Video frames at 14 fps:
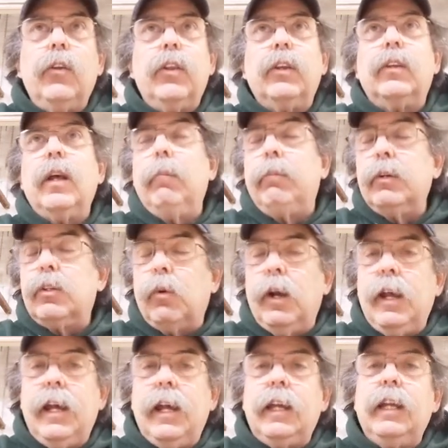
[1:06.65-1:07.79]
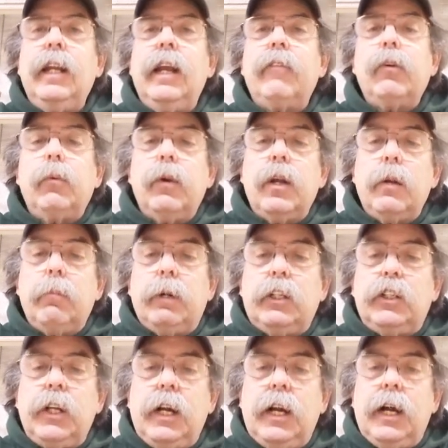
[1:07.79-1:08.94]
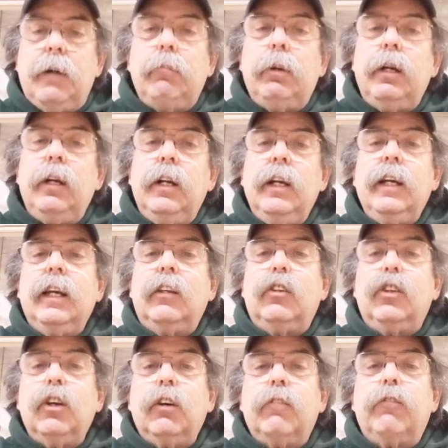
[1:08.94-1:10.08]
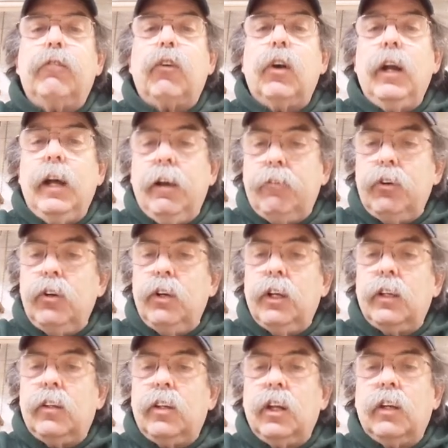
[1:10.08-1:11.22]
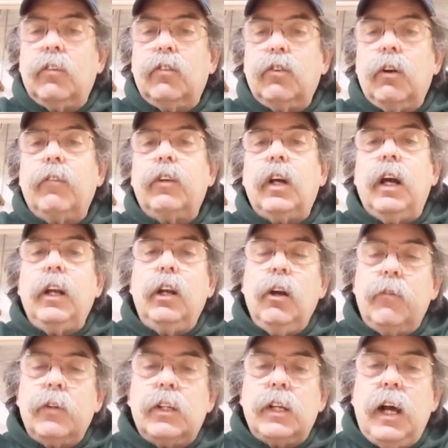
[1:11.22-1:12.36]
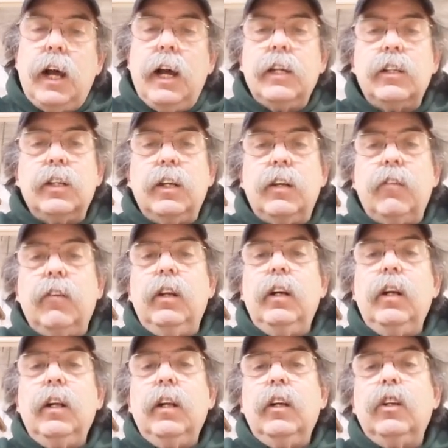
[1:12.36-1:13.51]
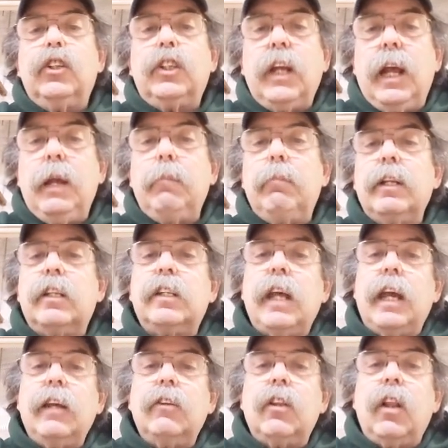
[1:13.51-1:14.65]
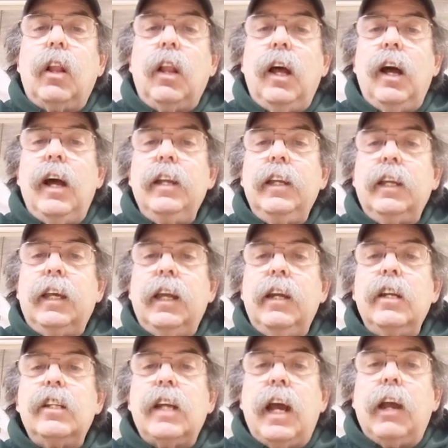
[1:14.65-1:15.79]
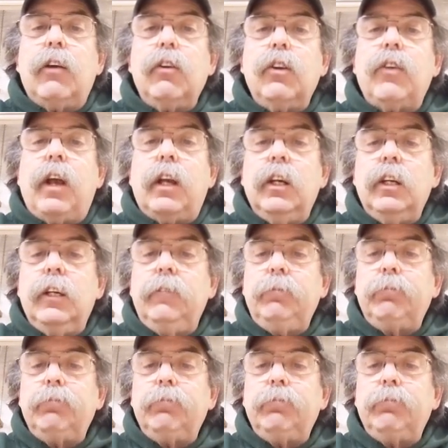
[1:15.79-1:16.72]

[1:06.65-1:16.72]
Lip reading: The templates were hanging everywhere in my shop. It took forever to sort of cut it oversized and shape and sand to the line to get it as accurate as I could.